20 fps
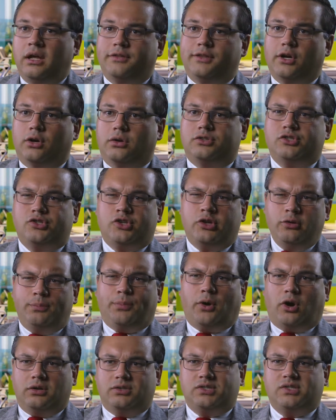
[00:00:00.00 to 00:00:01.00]
There are two
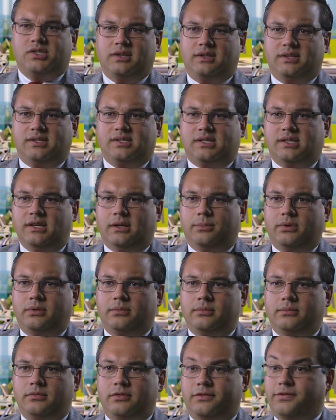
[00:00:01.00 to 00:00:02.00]
parts to this tip.
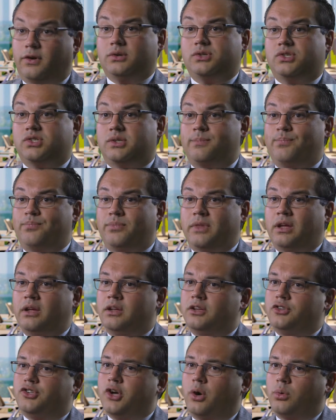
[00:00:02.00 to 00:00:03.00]
First,
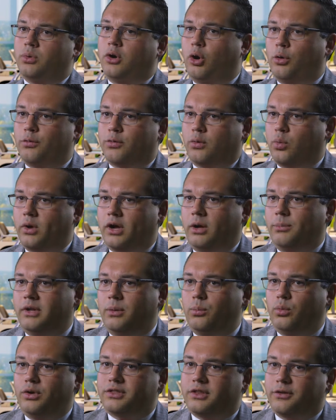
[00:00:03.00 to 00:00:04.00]
don't overwhelm
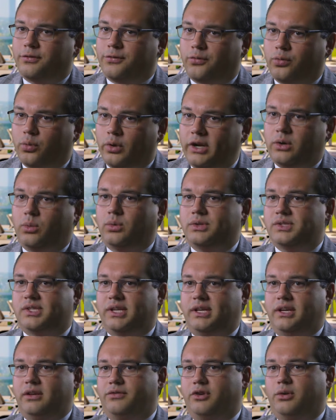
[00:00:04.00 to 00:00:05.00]
them with the
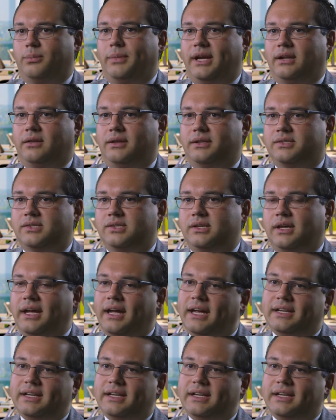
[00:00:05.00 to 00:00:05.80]
frequency of your mailings.